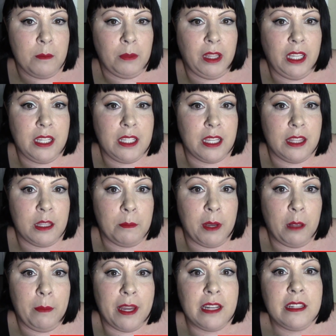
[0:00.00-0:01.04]
Please hit the
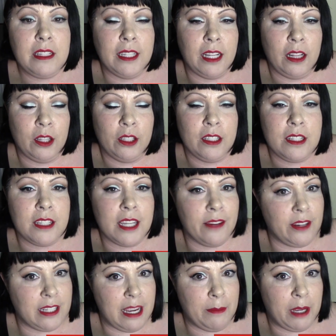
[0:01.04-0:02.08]
bell button to get alerts
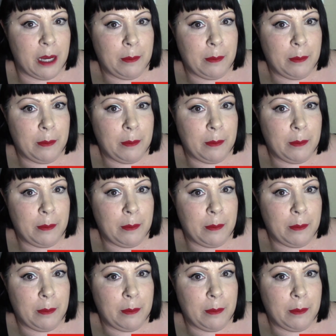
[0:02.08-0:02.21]
every time I